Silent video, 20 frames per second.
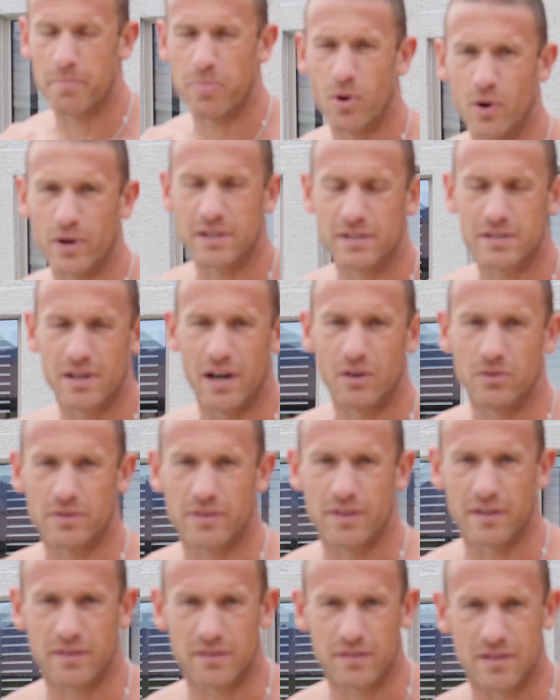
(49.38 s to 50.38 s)
point out
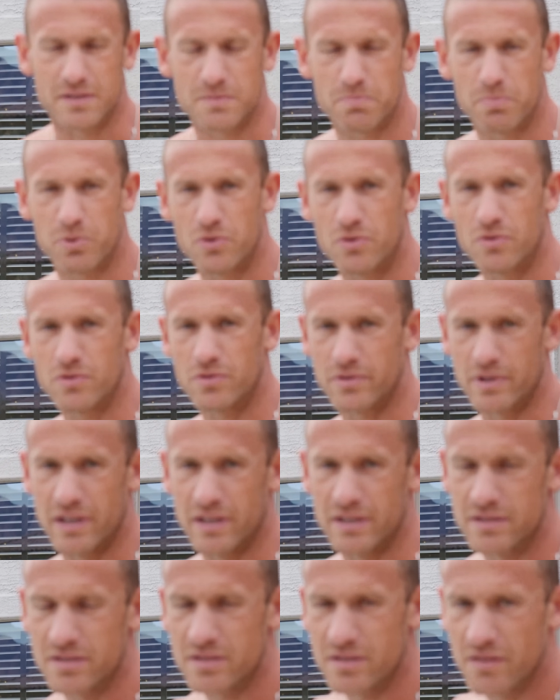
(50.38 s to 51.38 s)
that this pool
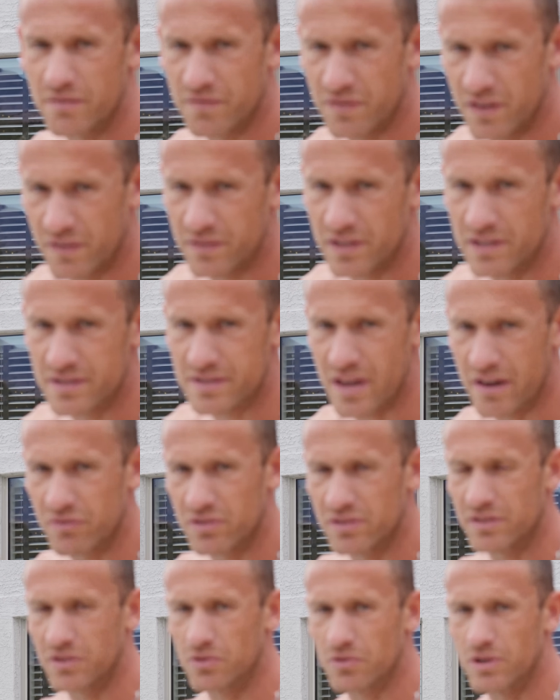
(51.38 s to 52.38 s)
is
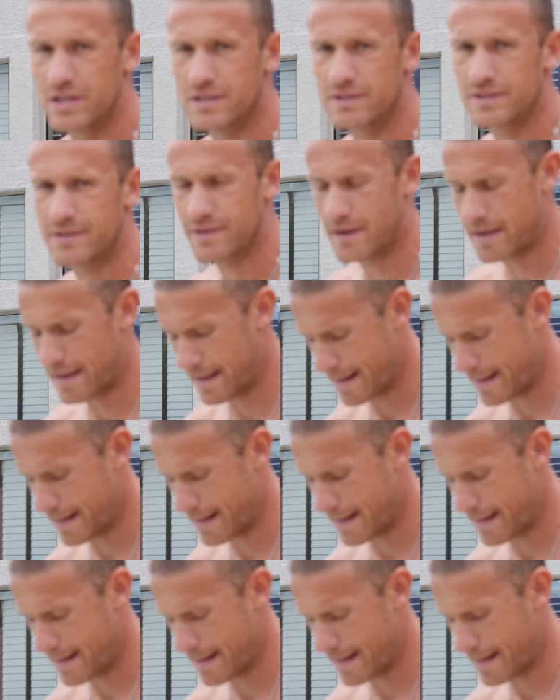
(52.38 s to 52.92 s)
57 degrees.